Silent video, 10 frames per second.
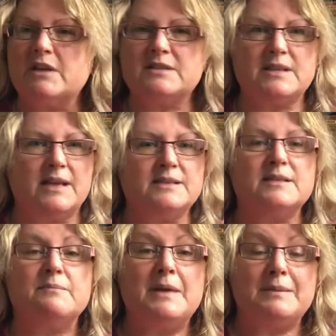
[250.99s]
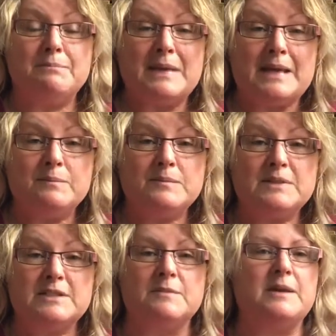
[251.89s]
say, submit
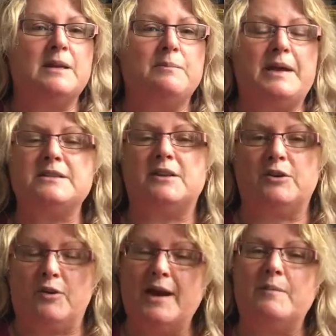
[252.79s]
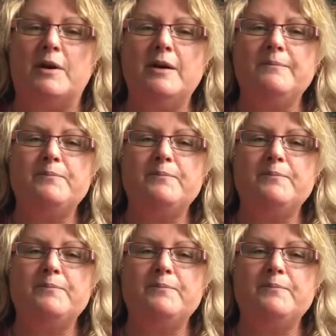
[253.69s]
memes to me based on grammar,